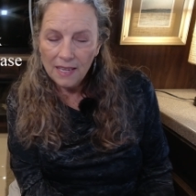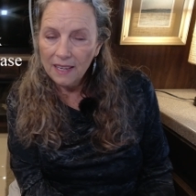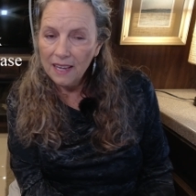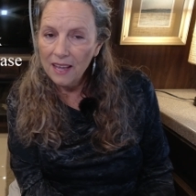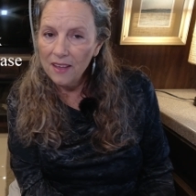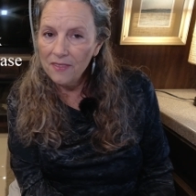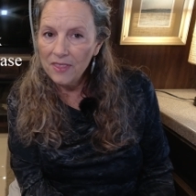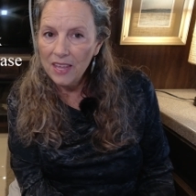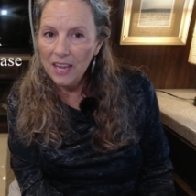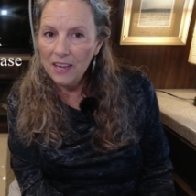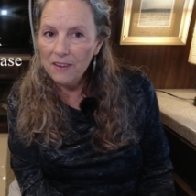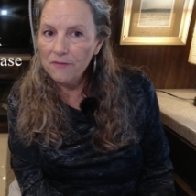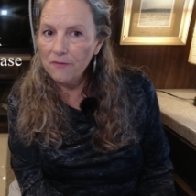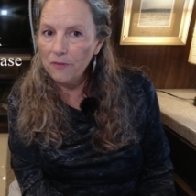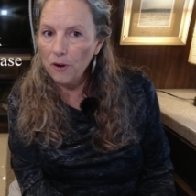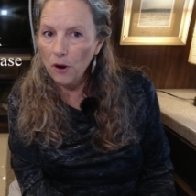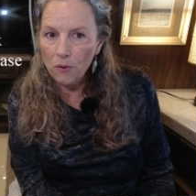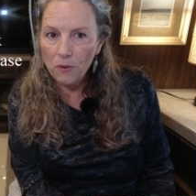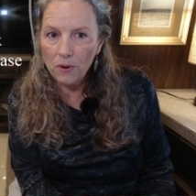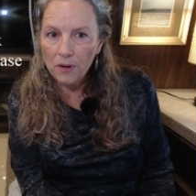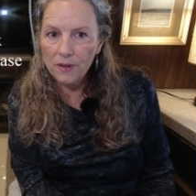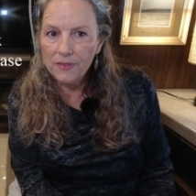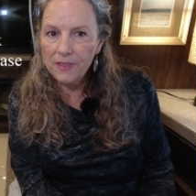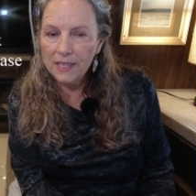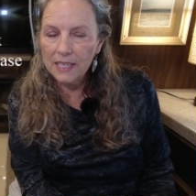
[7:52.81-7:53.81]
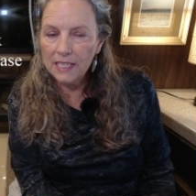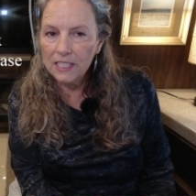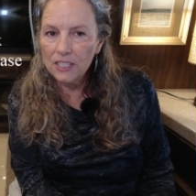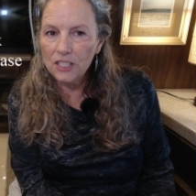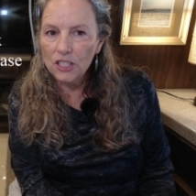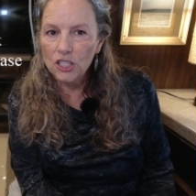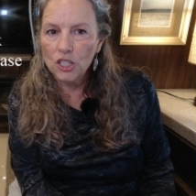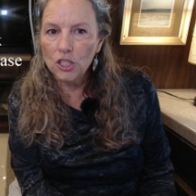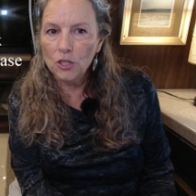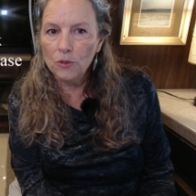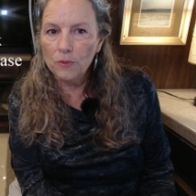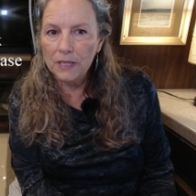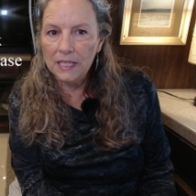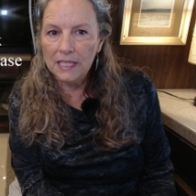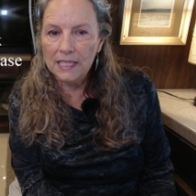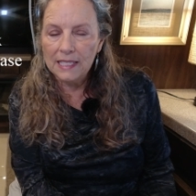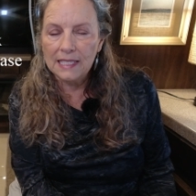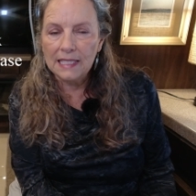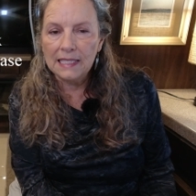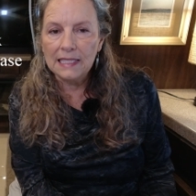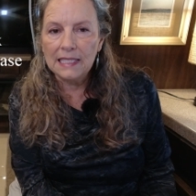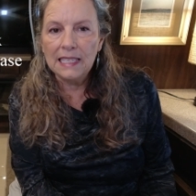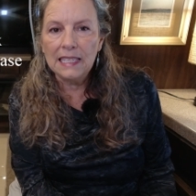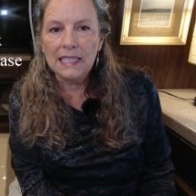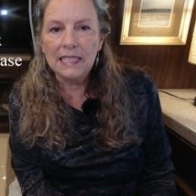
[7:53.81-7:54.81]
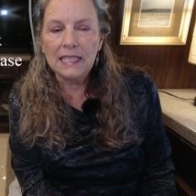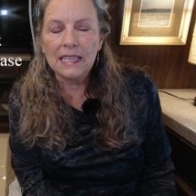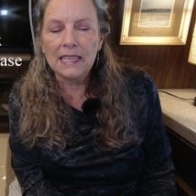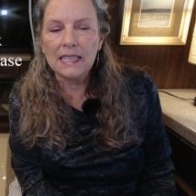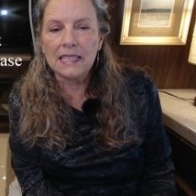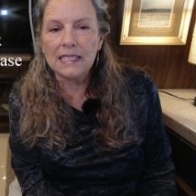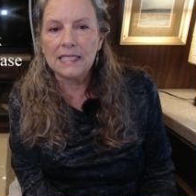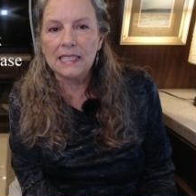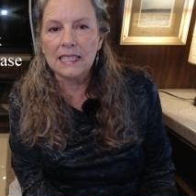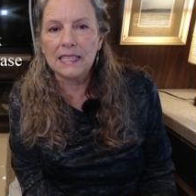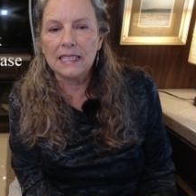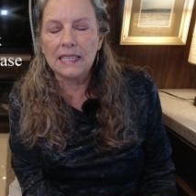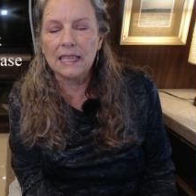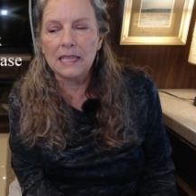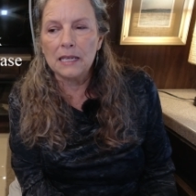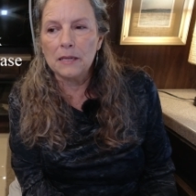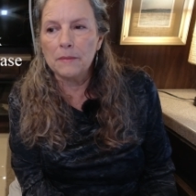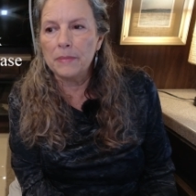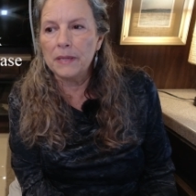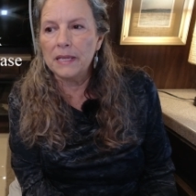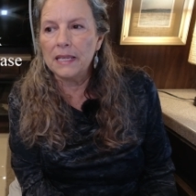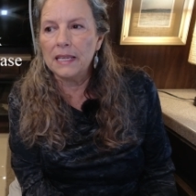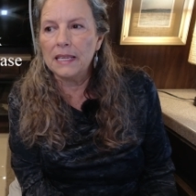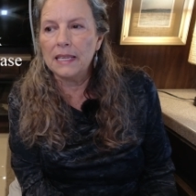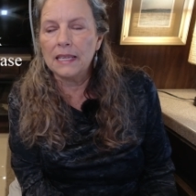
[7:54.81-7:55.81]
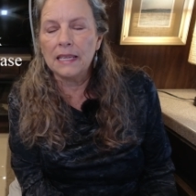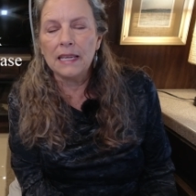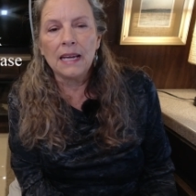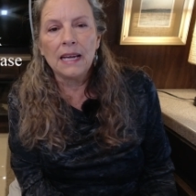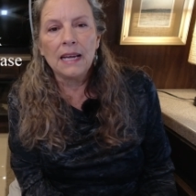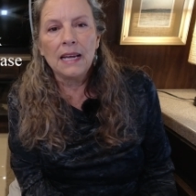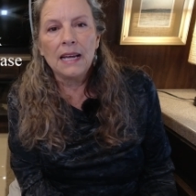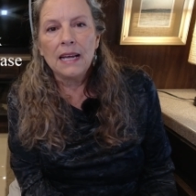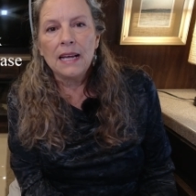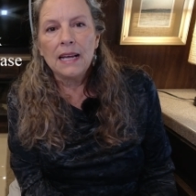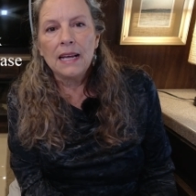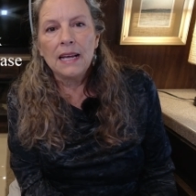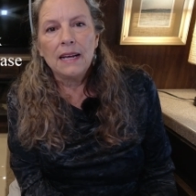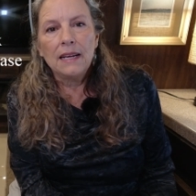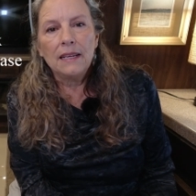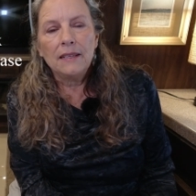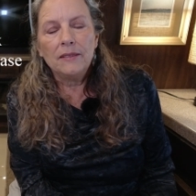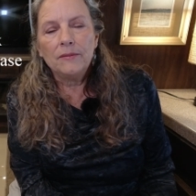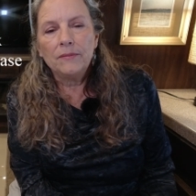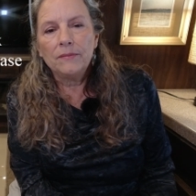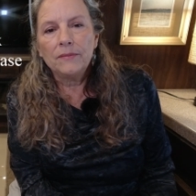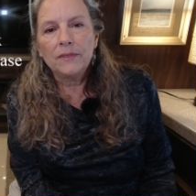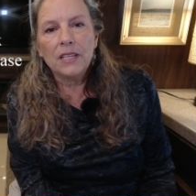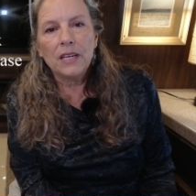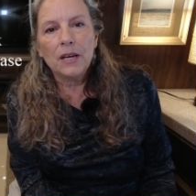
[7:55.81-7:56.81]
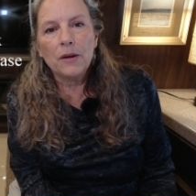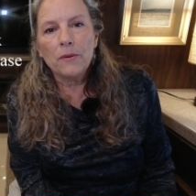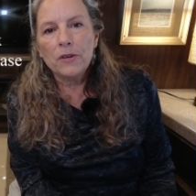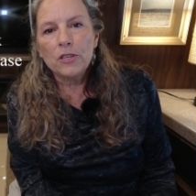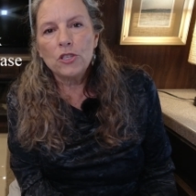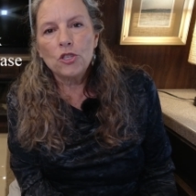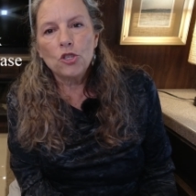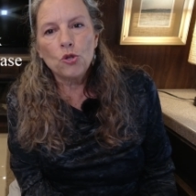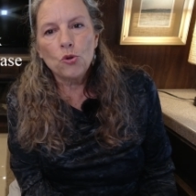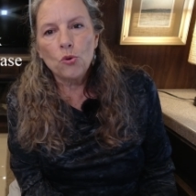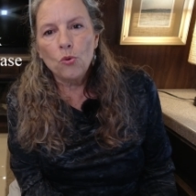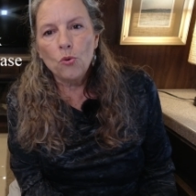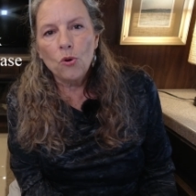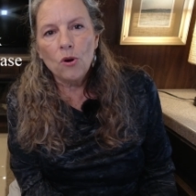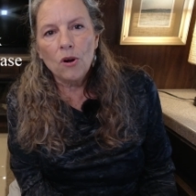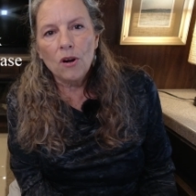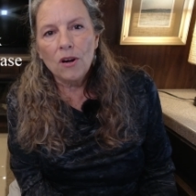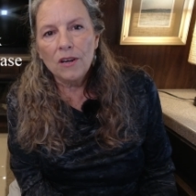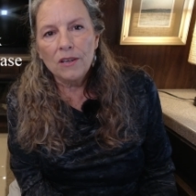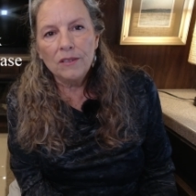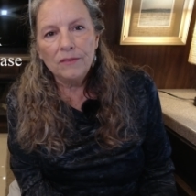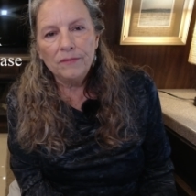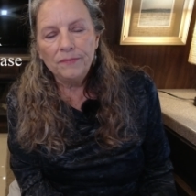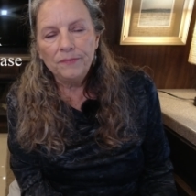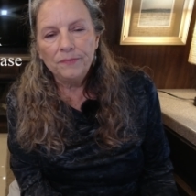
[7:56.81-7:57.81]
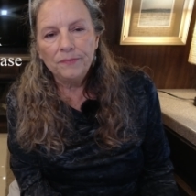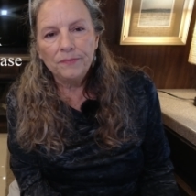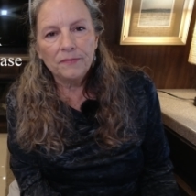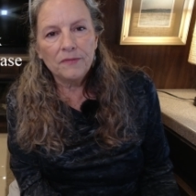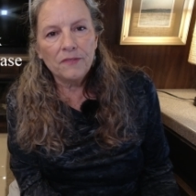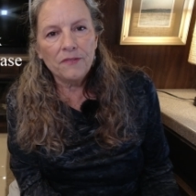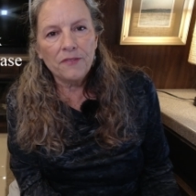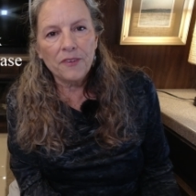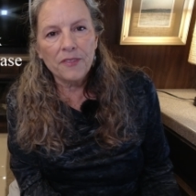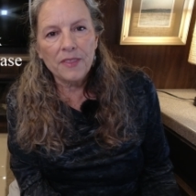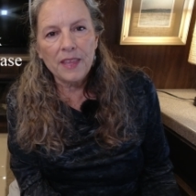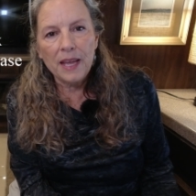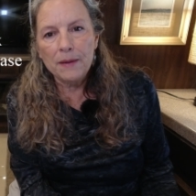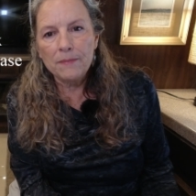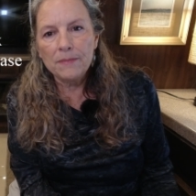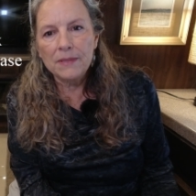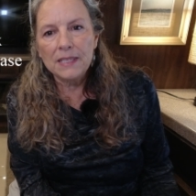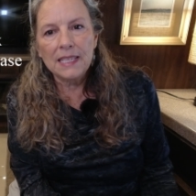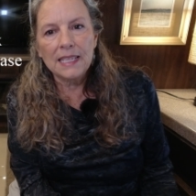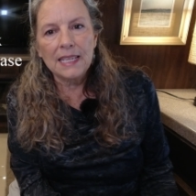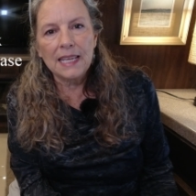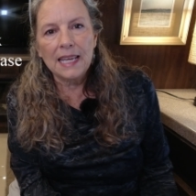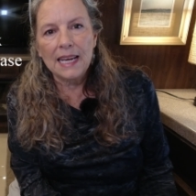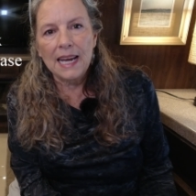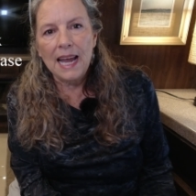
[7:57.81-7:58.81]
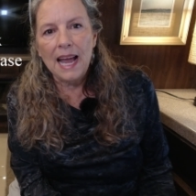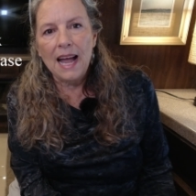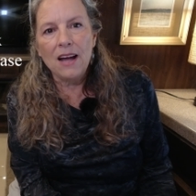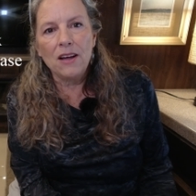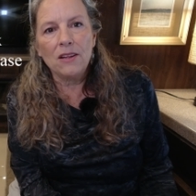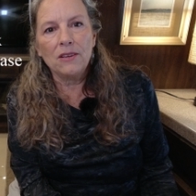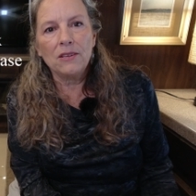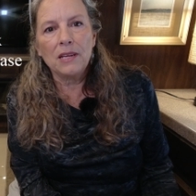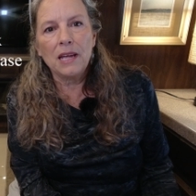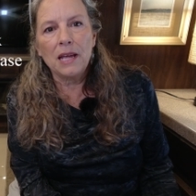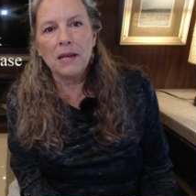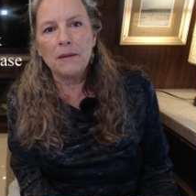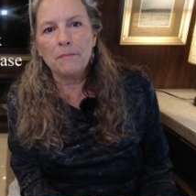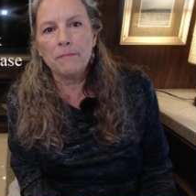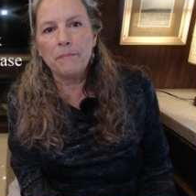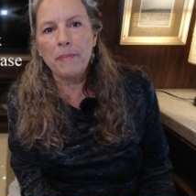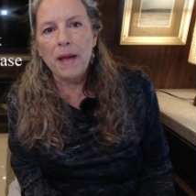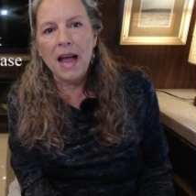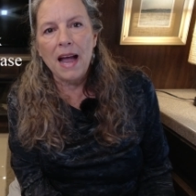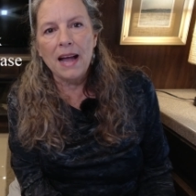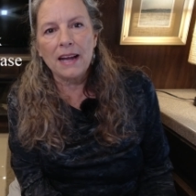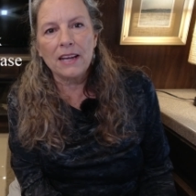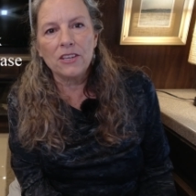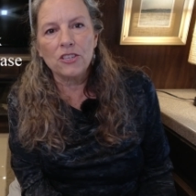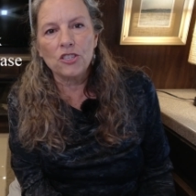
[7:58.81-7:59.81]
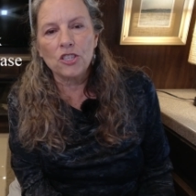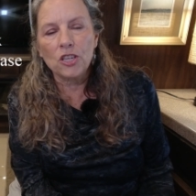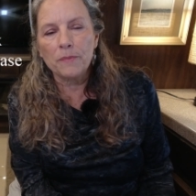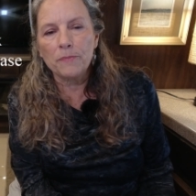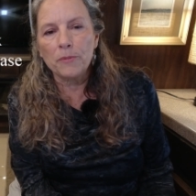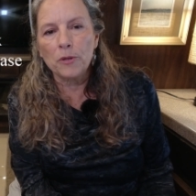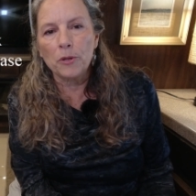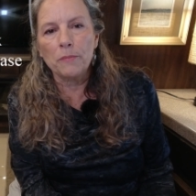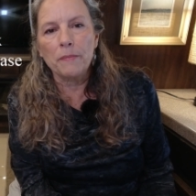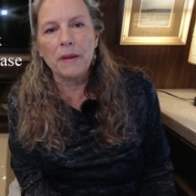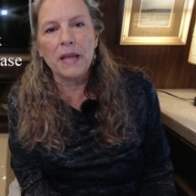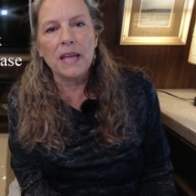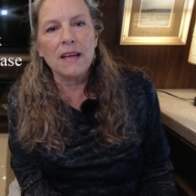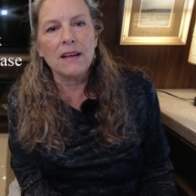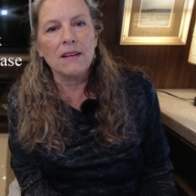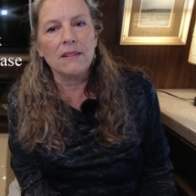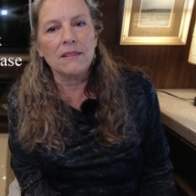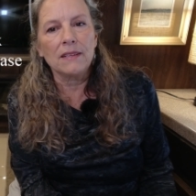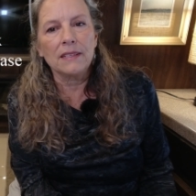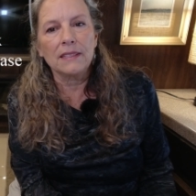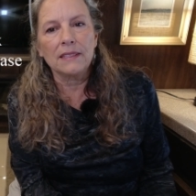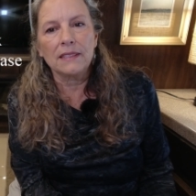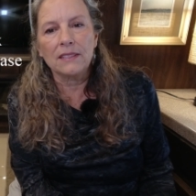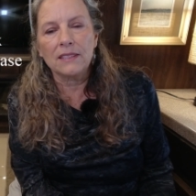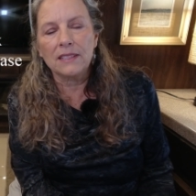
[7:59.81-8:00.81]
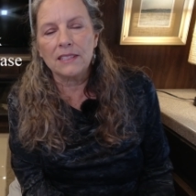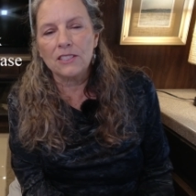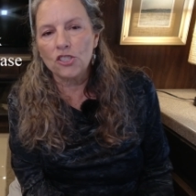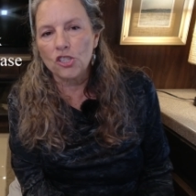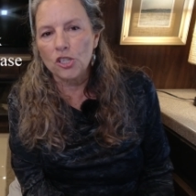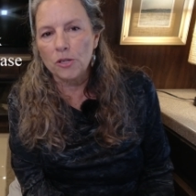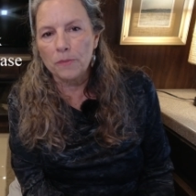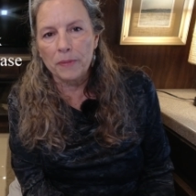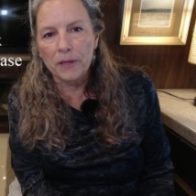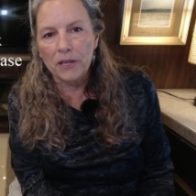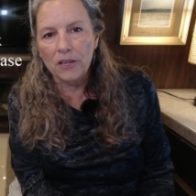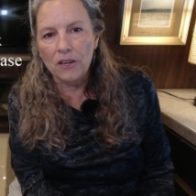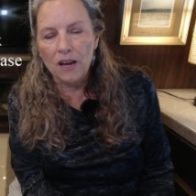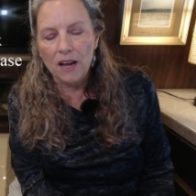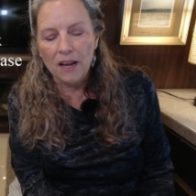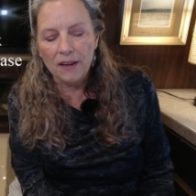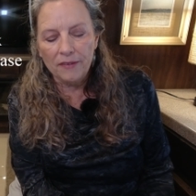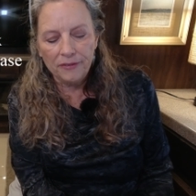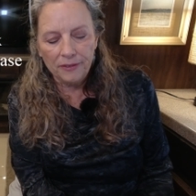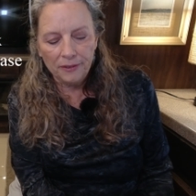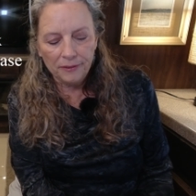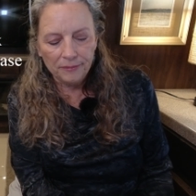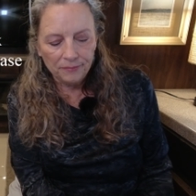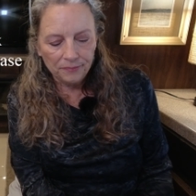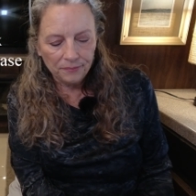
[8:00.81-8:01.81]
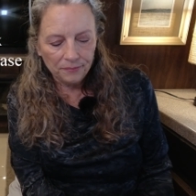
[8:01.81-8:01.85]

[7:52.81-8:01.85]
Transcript: Can they forward things to you easily? Is it going to be, you know, a chore for them to get out and package up your mail and ship it off?